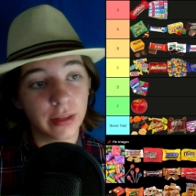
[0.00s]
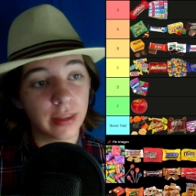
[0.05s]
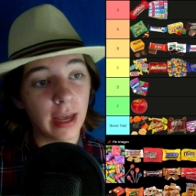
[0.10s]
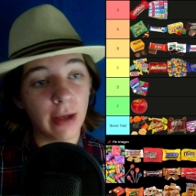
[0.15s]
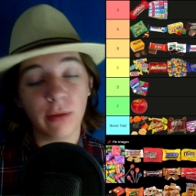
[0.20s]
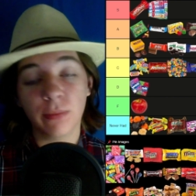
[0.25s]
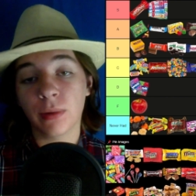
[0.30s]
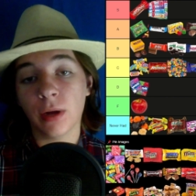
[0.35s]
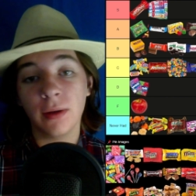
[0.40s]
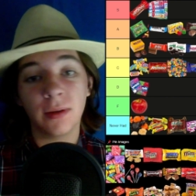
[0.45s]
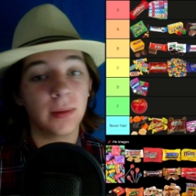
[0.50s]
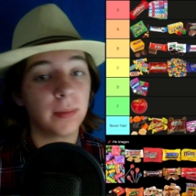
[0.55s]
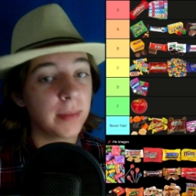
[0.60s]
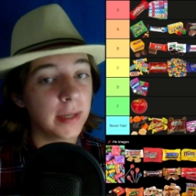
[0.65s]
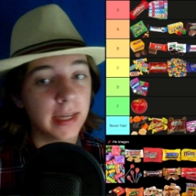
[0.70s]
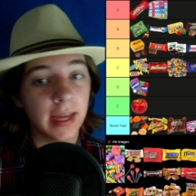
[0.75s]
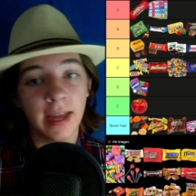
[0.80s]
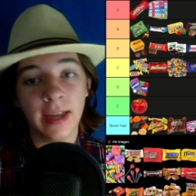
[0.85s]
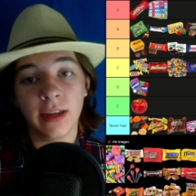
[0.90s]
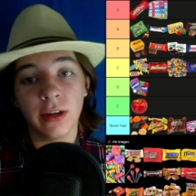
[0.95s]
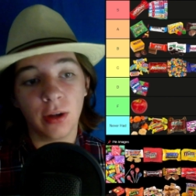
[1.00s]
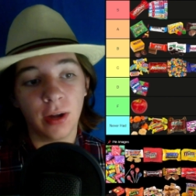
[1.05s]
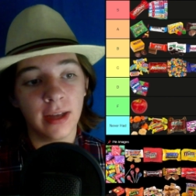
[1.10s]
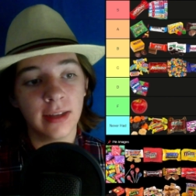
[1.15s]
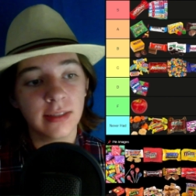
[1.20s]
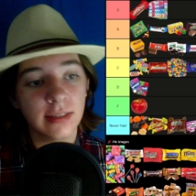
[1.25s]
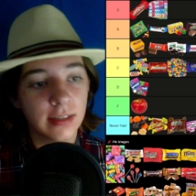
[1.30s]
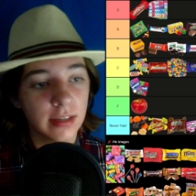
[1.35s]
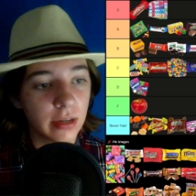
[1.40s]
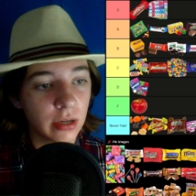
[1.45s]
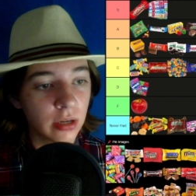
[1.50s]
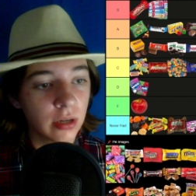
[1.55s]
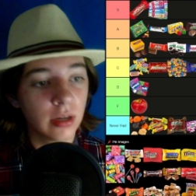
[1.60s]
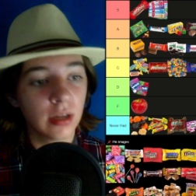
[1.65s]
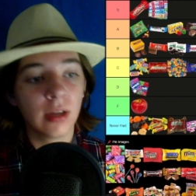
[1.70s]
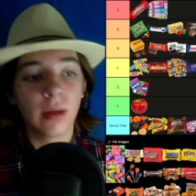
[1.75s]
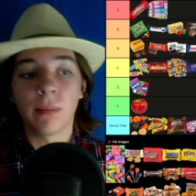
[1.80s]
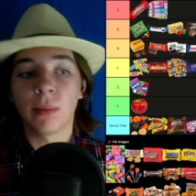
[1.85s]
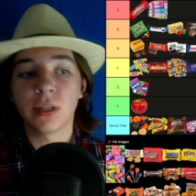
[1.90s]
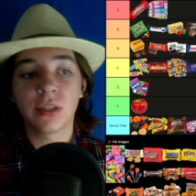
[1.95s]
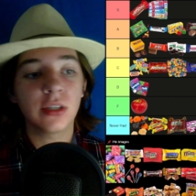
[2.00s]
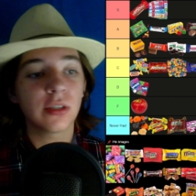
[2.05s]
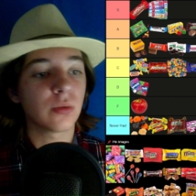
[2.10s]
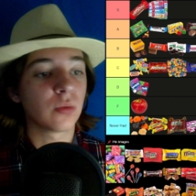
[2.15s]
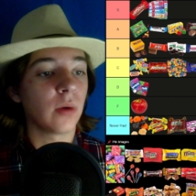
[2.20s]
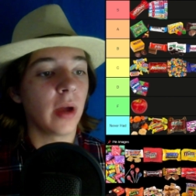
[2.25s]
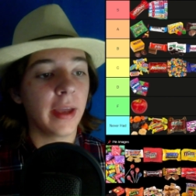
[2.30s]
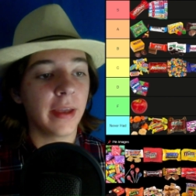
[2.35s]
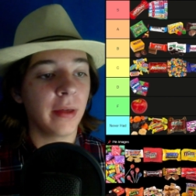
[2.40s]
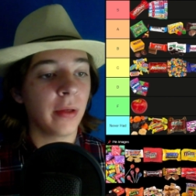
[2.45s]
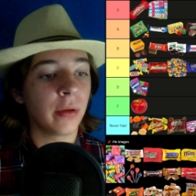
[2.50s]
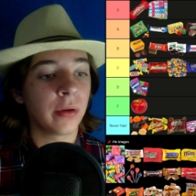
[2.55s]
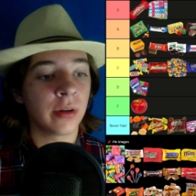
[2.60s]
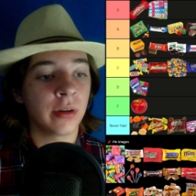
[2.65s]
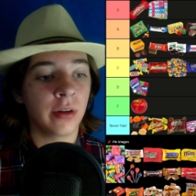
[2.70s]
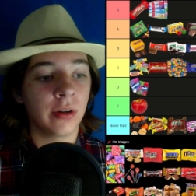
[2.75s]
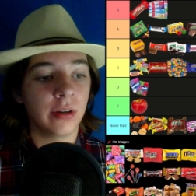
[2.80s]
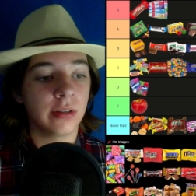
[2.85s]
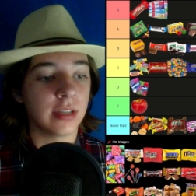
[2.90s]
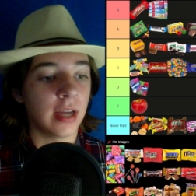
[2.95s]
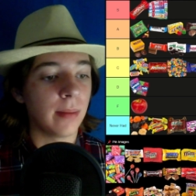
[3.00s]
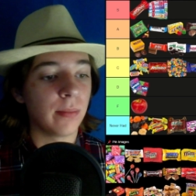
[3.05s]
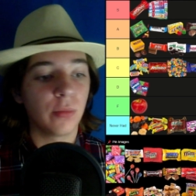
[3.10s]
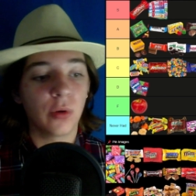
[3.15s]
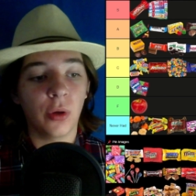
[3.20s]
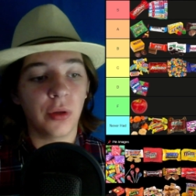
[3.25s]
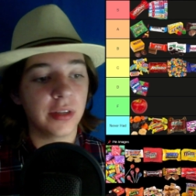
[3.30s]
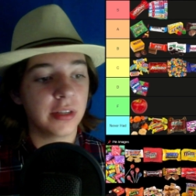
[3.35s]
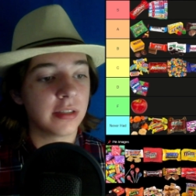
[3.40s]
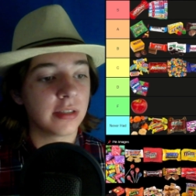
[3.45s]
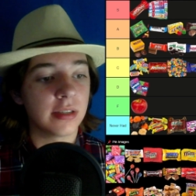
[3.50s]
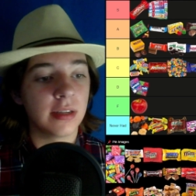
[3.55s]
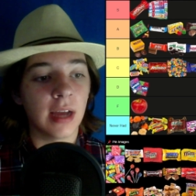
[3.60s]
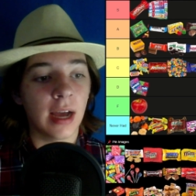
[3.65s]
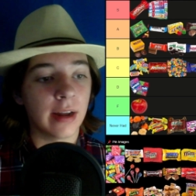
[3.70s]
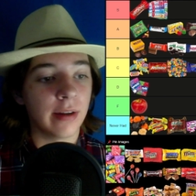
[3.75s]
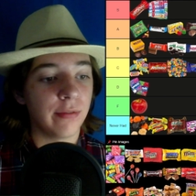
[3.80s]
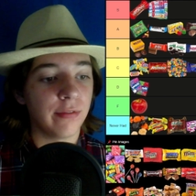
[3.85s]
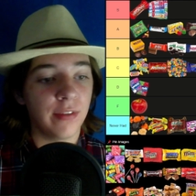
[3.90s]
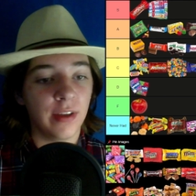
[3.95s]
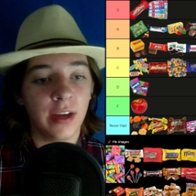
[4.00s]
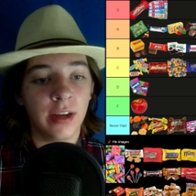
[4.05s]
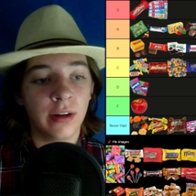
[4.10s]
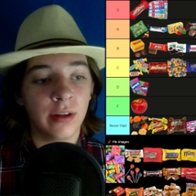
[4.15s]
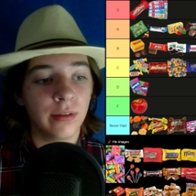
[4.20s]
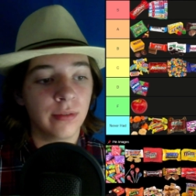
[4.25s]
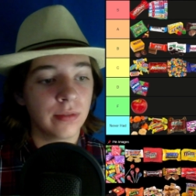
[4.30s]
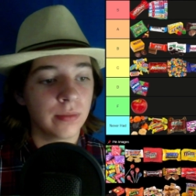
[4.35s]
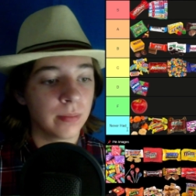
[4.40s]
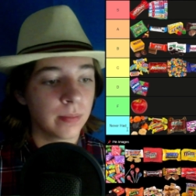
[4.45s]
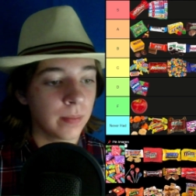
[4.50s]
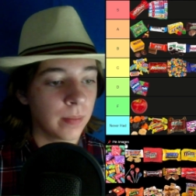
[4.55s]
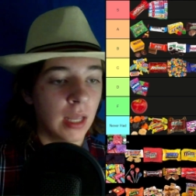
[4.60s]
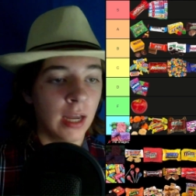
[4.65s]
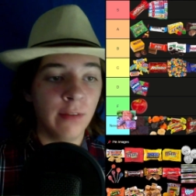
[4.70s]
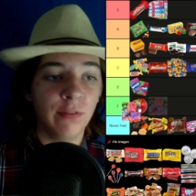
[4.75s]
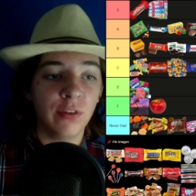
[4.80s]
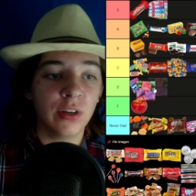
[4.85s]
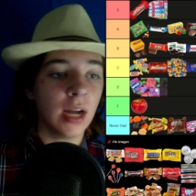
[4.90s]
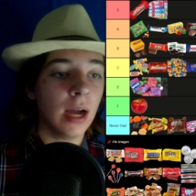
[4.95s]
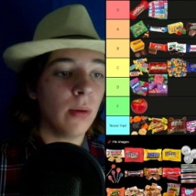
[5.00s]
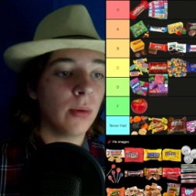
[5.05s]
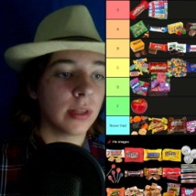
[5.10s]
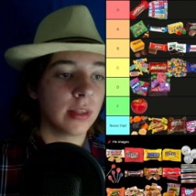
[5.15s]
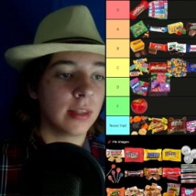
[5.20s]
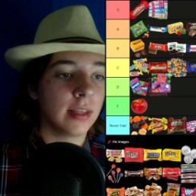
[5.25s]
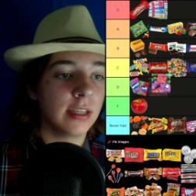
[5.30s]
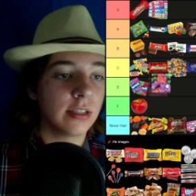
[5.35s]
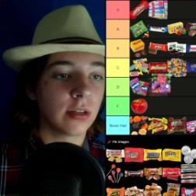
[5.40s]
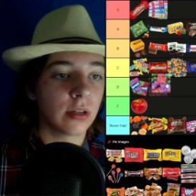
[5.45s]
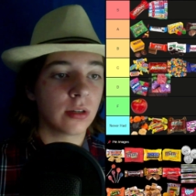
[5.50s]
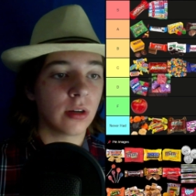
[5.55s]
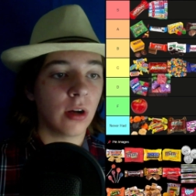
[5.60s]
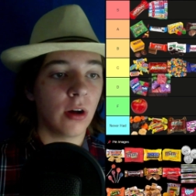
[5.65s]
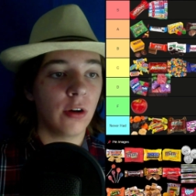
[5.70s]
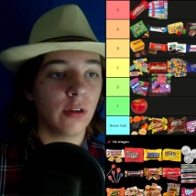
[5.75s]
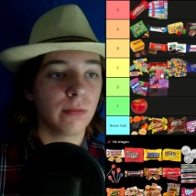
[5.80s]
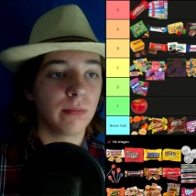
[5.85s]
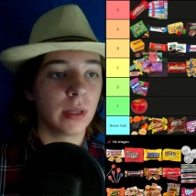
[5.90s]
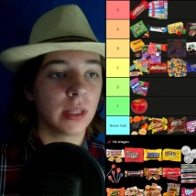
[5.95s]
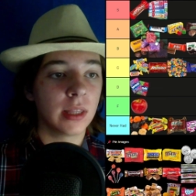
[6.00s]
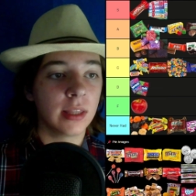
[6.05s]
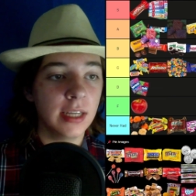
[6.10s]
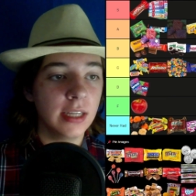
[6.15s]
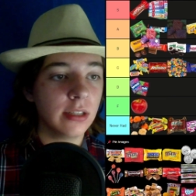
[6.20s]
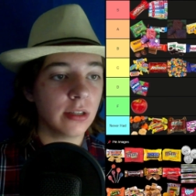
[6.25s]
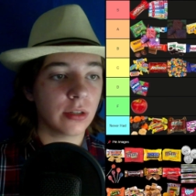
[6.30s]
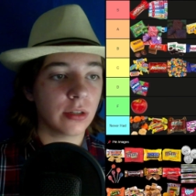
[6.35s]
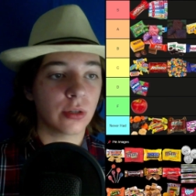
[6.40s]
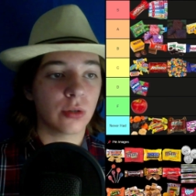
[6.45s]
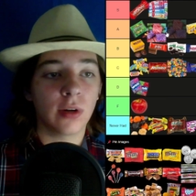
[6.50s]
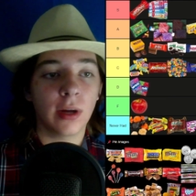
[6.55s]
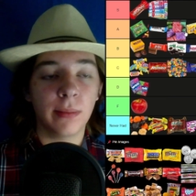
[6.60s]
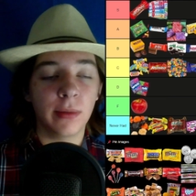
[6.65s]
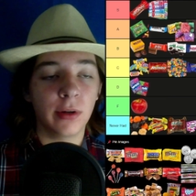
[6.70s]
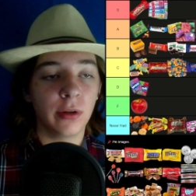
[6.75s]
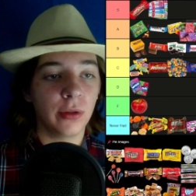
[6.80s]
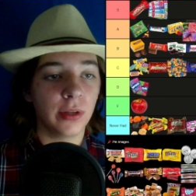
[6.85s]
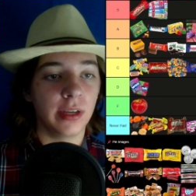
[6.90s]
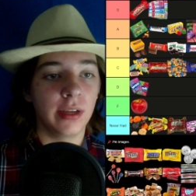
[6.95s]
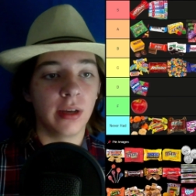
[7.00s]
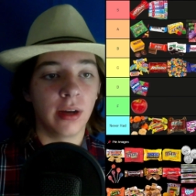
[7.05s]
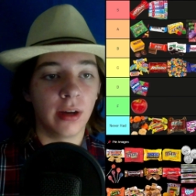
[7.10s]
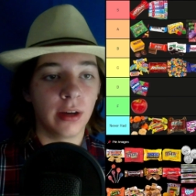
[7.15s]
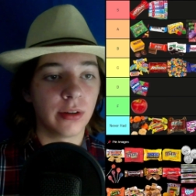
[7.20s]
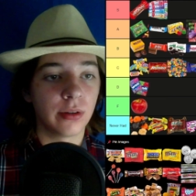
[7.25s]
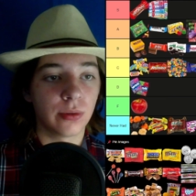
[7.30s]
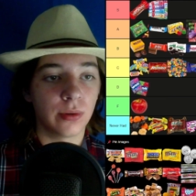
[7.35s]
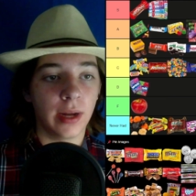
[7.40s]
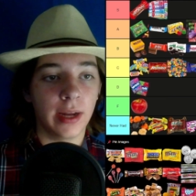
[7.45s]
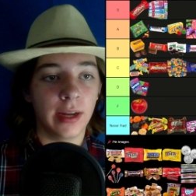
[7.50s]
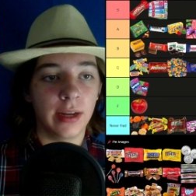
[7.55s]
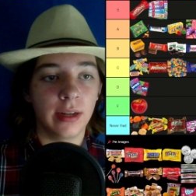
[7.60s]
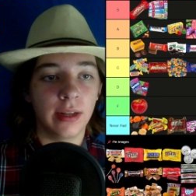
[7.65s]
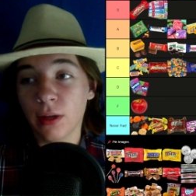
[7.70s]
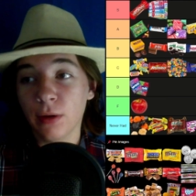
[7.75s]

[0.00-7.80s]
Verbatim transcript: That would probably be A or S tier. But just regular nerds, I'm really just not a fan of. I forgot what these are called, but these are criminally underrated.